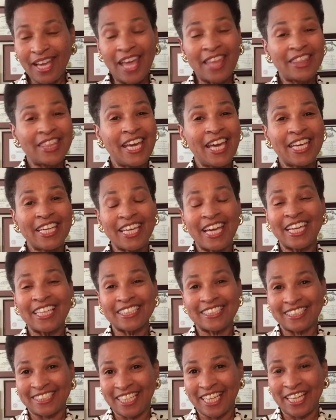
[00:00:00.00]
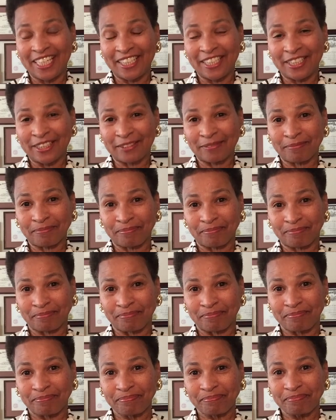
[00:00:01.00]
And they can't stand it.
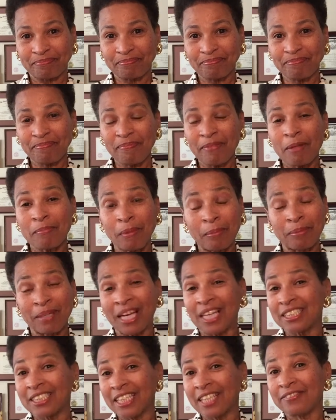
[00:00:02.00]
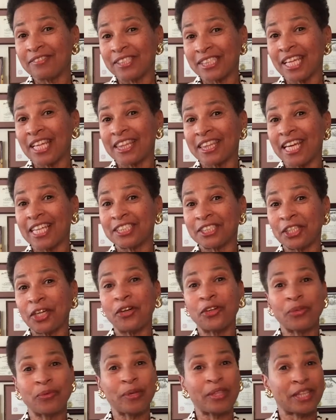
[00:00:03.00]
But because they've set that
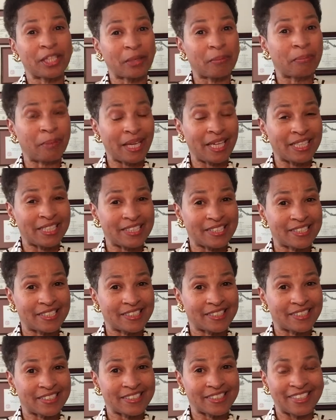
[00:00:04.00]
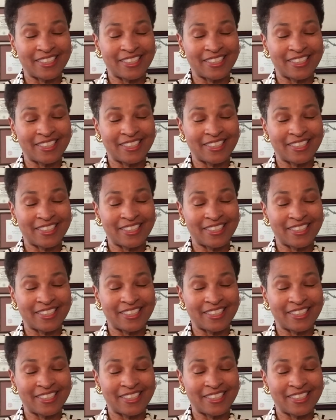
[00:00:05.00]
tone with their base,